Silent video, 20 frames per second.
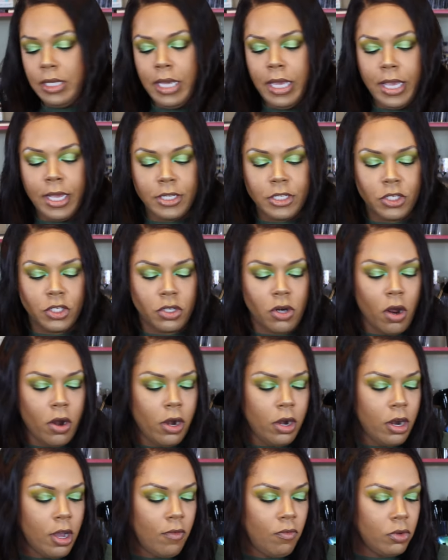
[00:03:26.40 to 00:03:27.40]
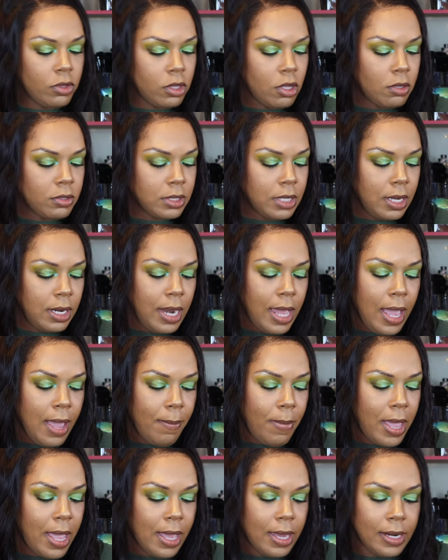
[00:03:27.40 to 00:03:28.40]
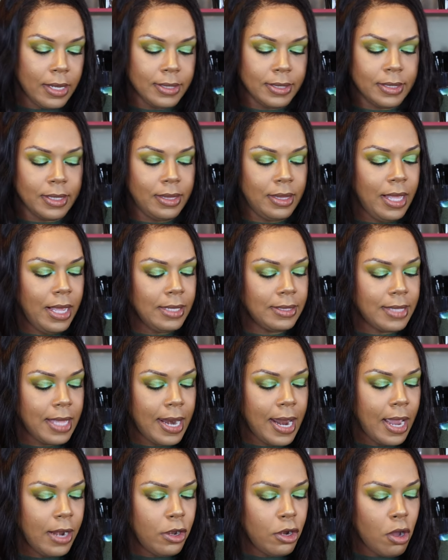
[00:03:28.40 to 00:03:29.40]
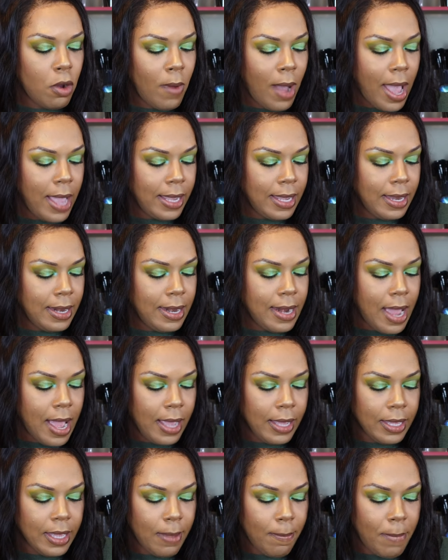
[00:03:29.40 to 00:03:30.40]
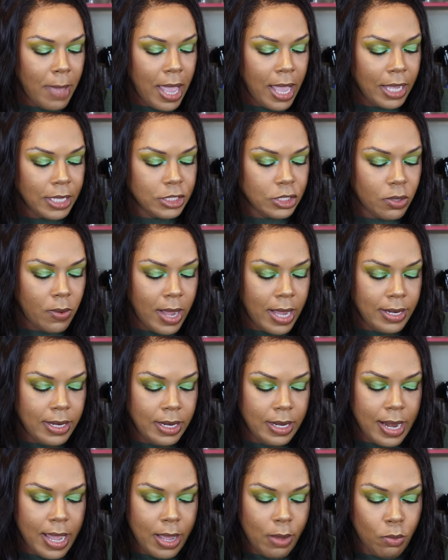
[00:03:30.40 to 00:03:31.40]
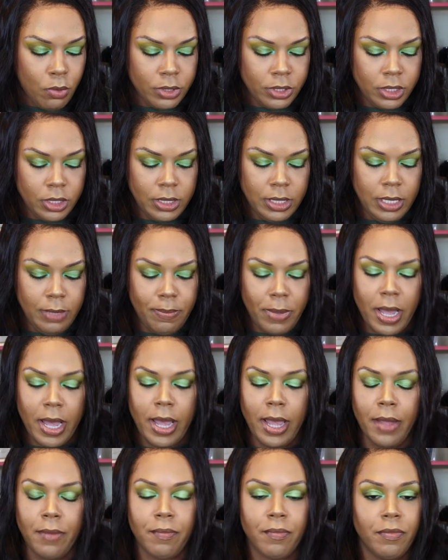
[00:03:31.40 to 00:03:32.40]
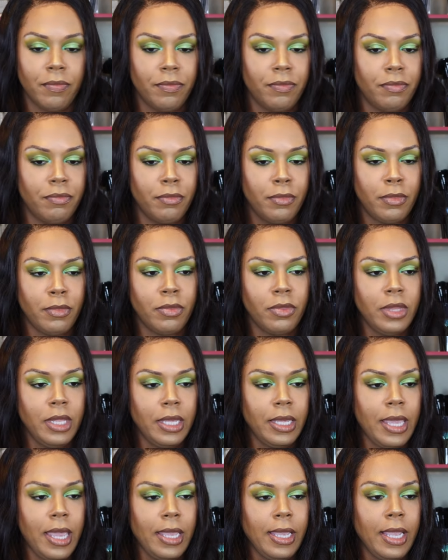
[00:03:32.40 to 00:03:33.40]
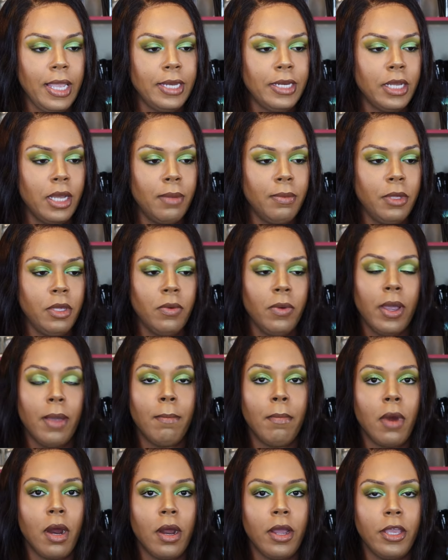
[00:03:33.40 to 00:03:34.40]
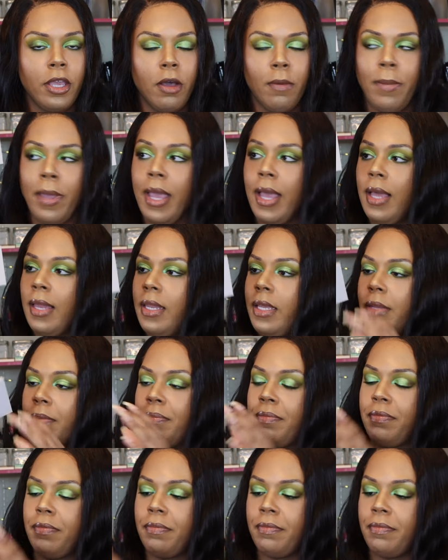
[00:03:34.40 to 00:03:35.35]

again, starting off with those collab palettes, things that I know I cannot get back, so I did not want to depot. The KKW and Mario palette,